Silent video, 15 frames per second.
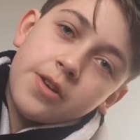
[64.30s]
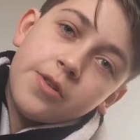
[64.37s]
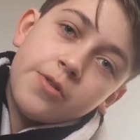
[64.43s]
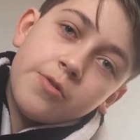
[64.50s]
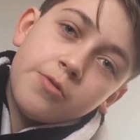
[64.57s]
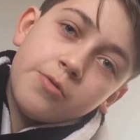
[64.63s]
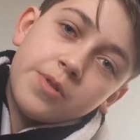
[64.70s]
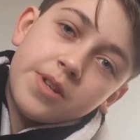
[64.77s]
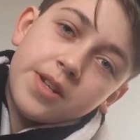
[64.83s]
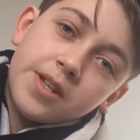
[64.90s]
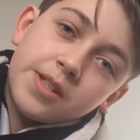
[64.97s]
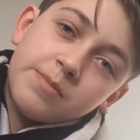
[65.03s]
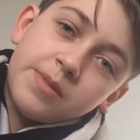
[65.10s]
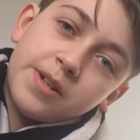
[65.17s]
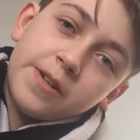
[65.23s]
who
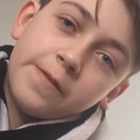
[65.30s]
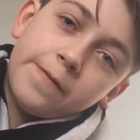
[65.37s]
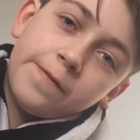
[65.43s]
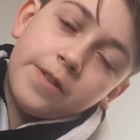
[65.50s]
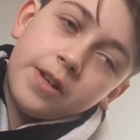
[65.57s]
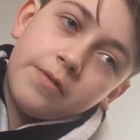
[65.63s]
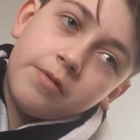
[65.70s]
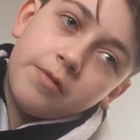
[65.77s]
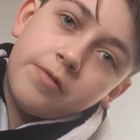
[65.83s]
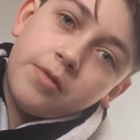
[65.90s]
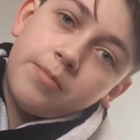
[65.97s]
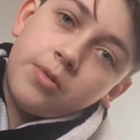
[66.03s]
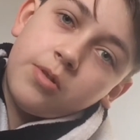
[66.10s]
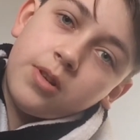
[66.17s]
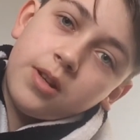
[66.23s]
is my favourite
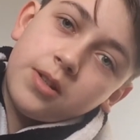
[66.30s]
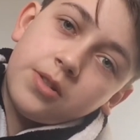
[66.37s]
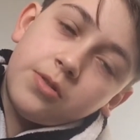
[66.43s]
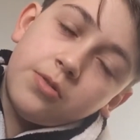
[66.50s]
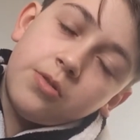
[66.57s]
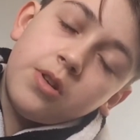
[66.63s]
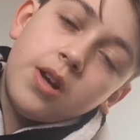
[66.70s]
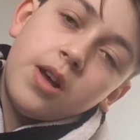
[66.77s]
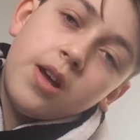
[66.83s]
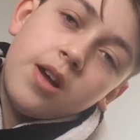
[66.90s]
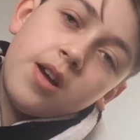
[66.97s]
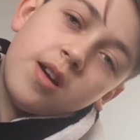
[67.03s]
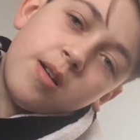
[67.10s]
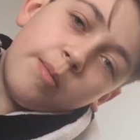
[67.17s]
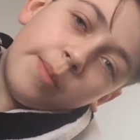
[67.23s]
footballer? So,
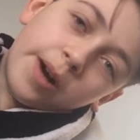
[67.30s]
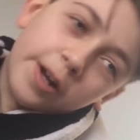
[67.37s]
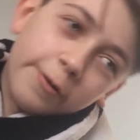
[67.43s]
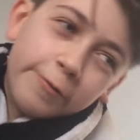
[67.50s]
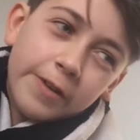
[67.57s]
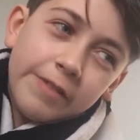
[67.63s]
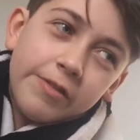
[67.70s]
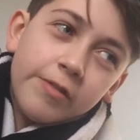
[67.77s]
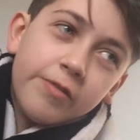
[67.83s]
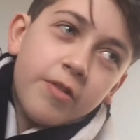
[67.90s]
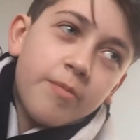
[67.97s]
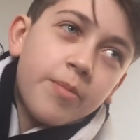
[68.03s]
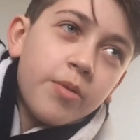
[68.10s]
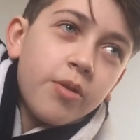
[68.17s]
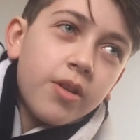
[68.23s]
my favourite
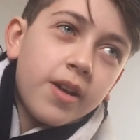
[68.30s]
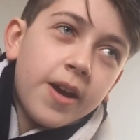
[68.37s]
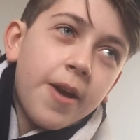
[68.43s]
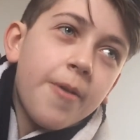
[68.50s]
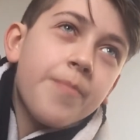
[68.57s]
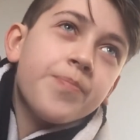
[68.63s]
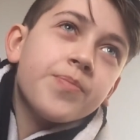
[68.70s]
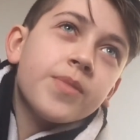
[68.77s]
footballer,